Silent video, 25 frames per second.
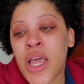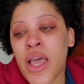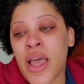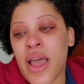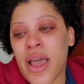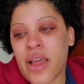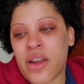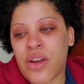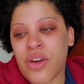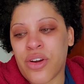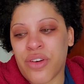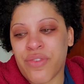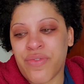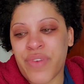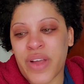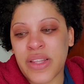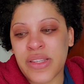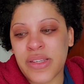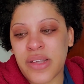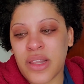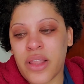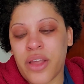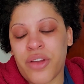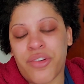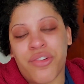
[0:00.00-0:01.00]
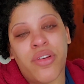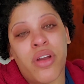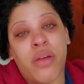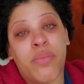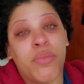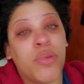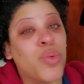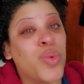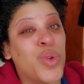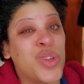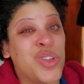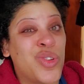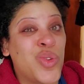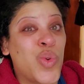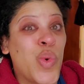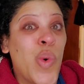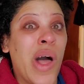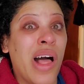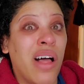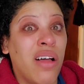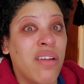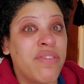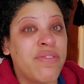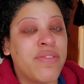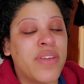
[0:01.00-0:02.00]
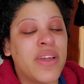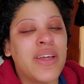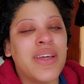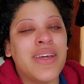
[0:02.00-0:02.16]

and her ventilator number was 12.